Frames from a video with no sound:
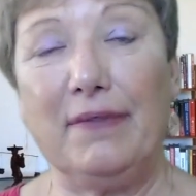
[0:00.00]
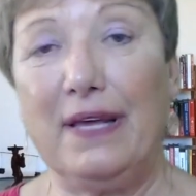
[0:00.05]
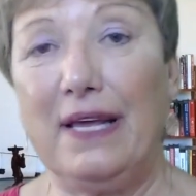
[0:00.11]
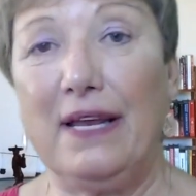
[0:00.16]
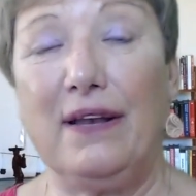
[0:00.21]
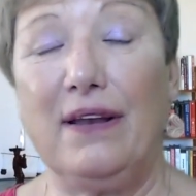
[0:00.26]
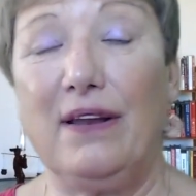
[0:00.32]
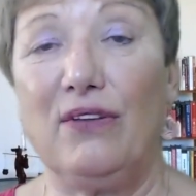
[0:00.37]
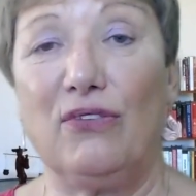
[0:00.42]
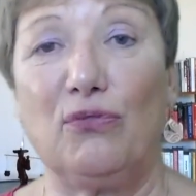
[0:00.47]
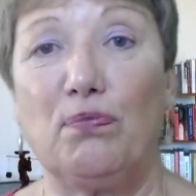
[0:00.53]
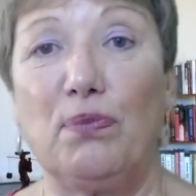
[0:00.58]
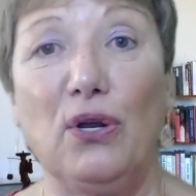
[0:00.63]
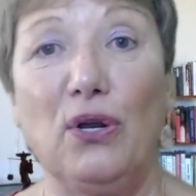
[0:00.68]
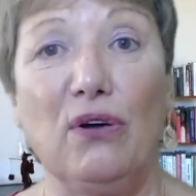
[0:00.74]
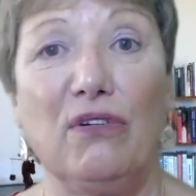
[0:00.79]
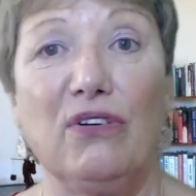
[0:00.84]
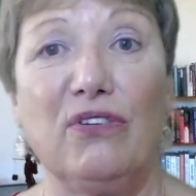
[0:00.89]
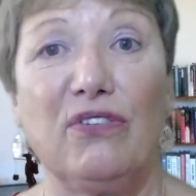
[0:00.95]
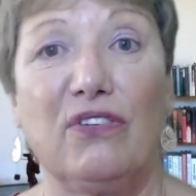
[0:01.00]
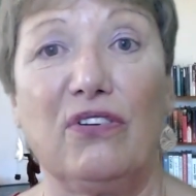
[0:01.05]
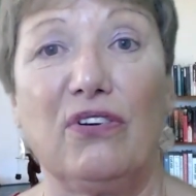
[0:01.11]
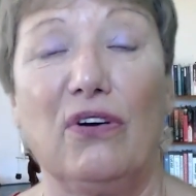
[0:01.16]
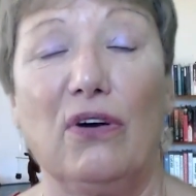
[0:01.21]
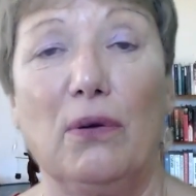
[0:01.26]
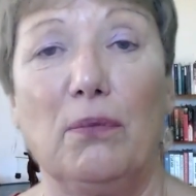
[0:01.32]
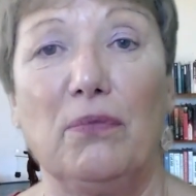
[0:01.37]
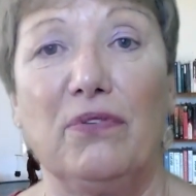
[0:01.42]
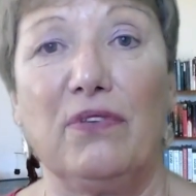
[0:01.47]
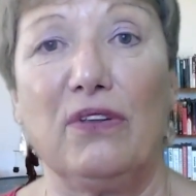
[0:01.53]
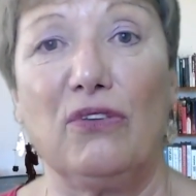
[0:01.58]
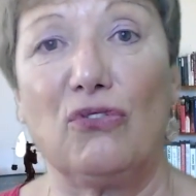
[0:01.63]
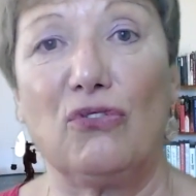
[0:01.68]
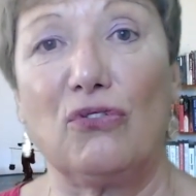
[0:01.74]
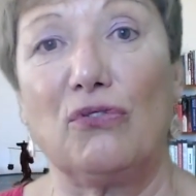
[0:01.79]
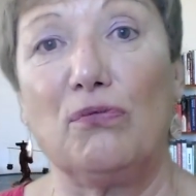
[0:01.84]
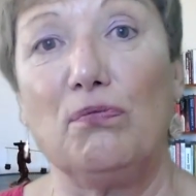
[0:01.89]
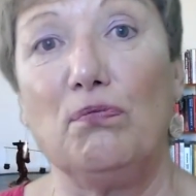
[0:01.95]
in its purest terms,
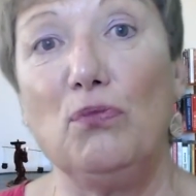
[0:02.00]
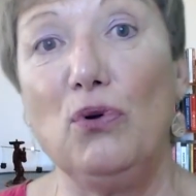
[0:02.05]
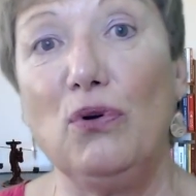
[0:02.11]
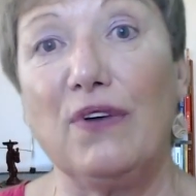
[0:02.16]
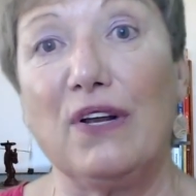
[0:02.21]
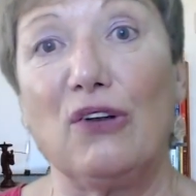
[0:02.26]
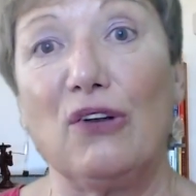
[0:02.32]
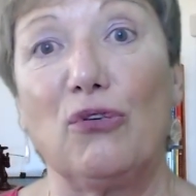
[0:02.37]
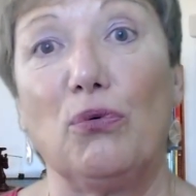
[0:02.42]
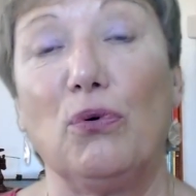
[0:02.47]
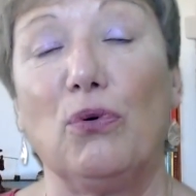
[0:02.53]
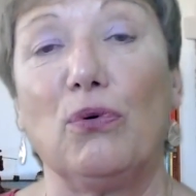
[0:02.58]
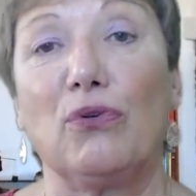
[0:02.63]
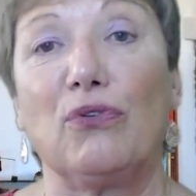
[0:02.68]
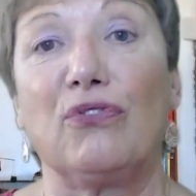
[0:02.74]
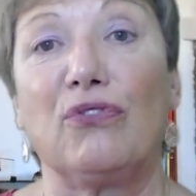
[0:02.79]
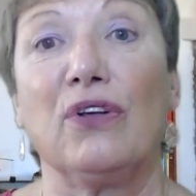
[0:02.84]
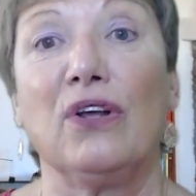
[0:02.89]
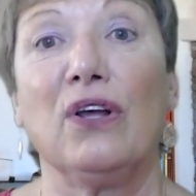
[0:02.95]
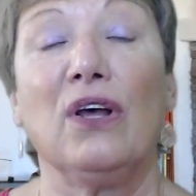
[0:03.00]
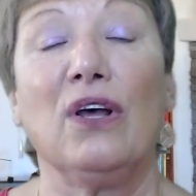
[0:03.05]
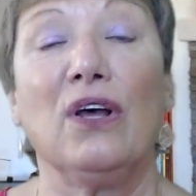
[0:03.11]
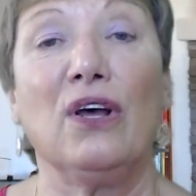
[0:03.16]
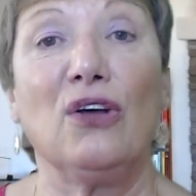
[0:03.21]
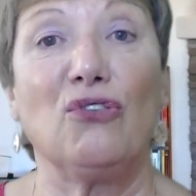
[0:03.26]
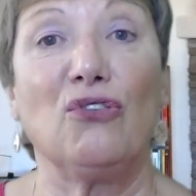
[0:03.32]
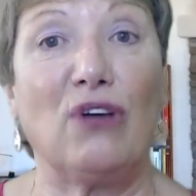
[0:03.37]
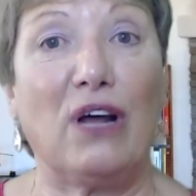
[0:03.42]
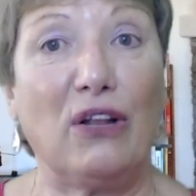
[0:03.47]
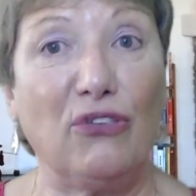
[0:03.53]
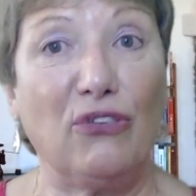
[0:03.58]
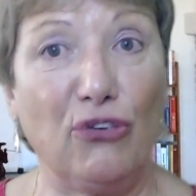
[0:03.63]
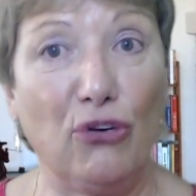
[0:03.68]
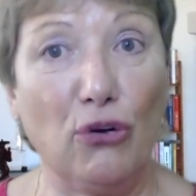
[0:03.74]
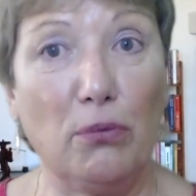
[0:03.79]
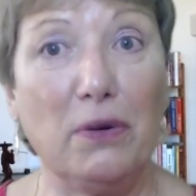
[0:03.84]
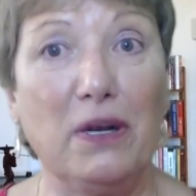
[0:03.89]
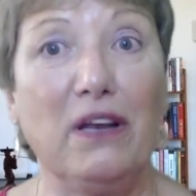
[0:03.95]
is moving towards
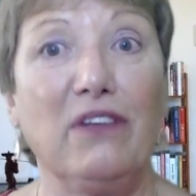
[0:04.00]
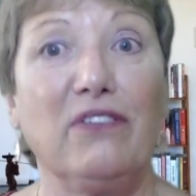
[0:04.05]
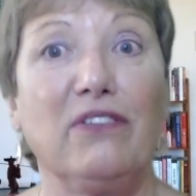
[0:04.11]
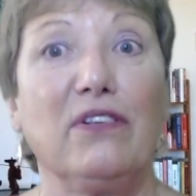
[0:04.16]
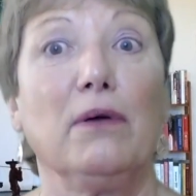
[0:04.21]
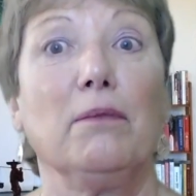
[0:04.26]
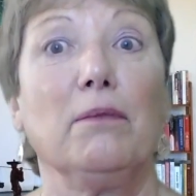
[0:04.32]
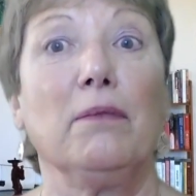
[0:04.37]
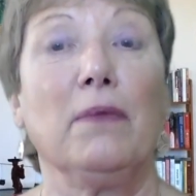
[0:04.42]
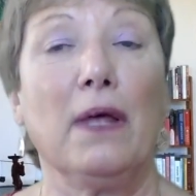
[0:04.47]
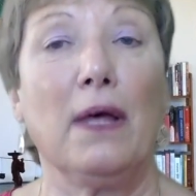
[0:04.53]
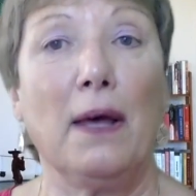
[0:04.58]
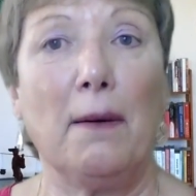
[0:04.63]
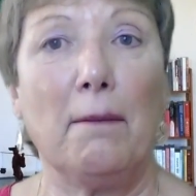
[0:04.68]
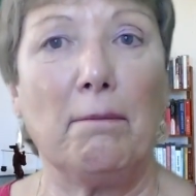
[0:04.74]
transhumanism,